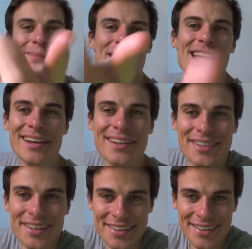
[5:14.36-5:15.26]
But
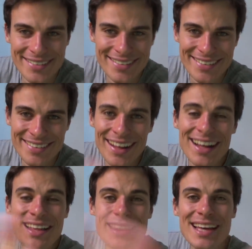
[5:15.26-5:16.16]

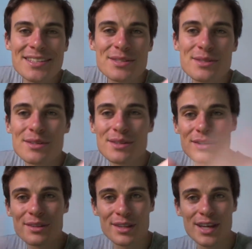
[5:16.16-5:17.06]
that's
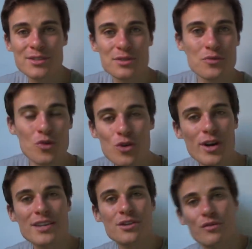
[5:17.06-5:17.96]
the
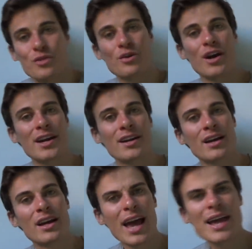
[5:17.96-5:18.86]
raw end of it, right?
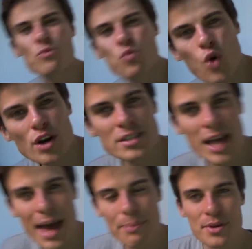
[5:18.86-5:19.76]
And what
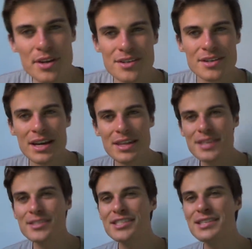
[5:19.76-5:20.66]
has happened,
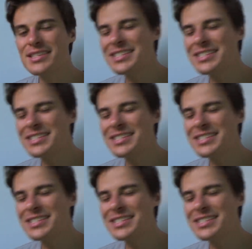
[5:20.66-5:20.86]
this is the